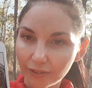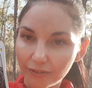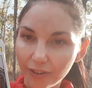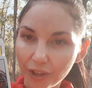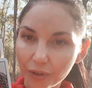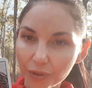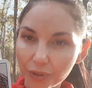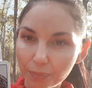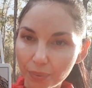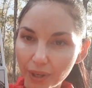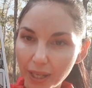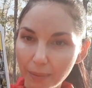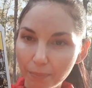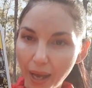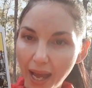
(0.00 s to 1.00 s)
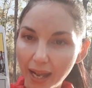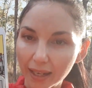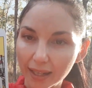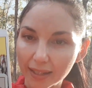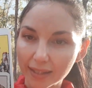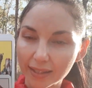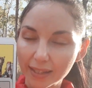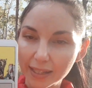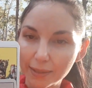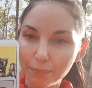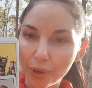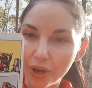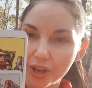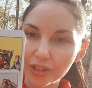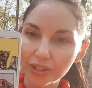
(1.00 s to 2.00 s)
feels pretty balanced. This
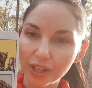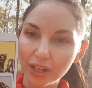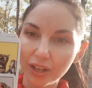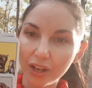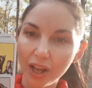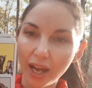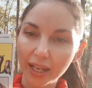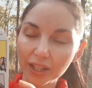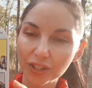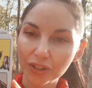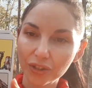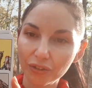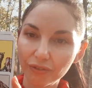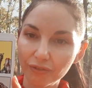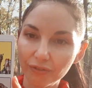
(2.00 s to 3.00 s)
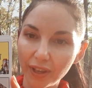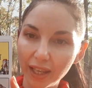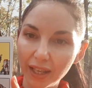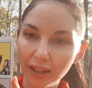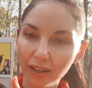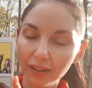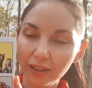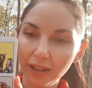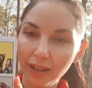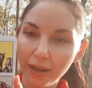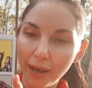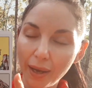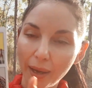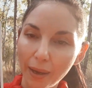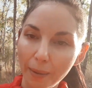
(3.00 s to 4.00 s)
person likes to feel
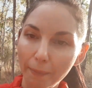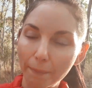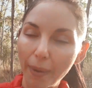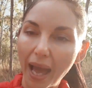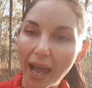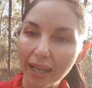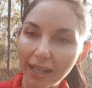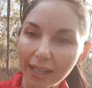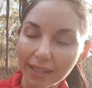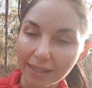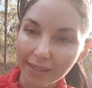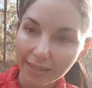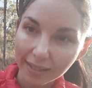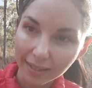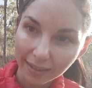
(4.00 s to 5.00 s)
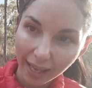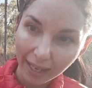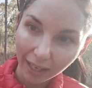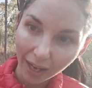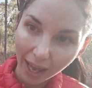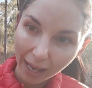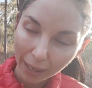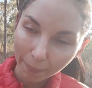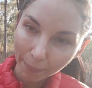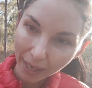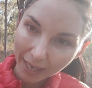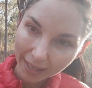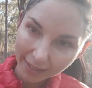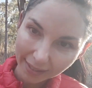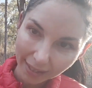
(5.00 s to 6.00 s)
balanced. They like
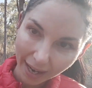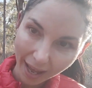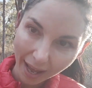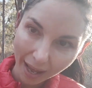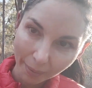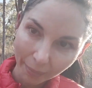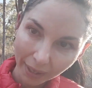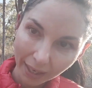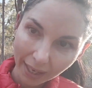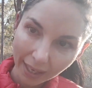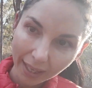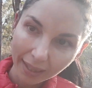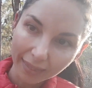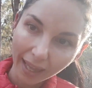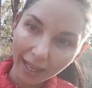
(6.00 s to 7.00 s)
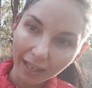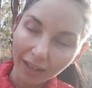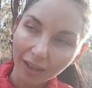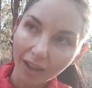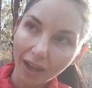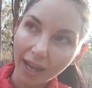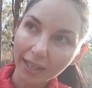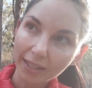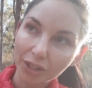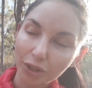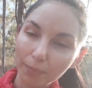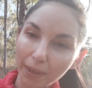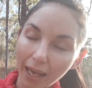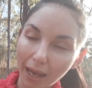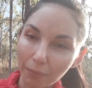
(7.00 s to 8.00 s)
peace and harmony. They like to
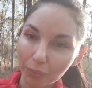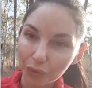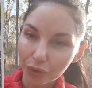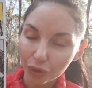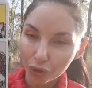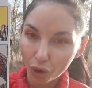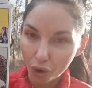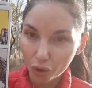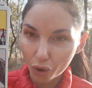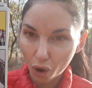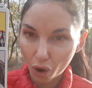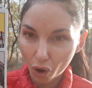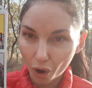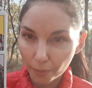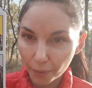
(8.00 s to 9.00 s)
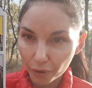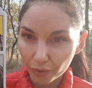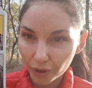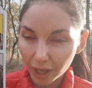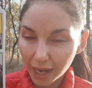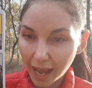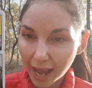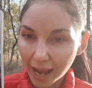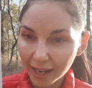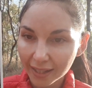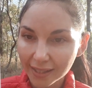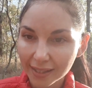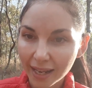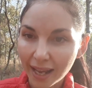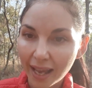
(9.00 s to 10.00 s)
be able to go home and
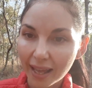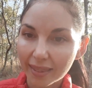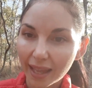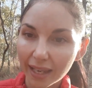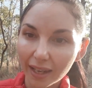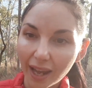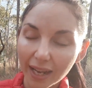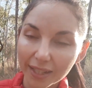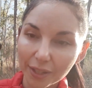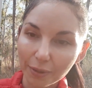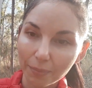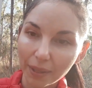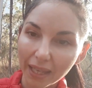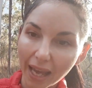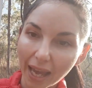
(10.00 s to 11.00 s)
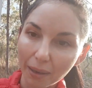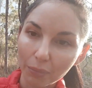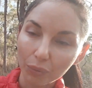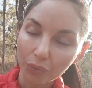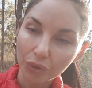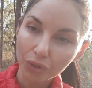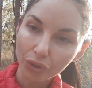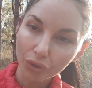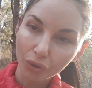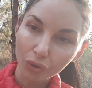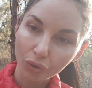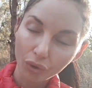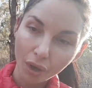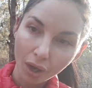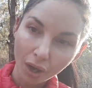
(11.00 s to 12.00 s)
relax. They like to be able to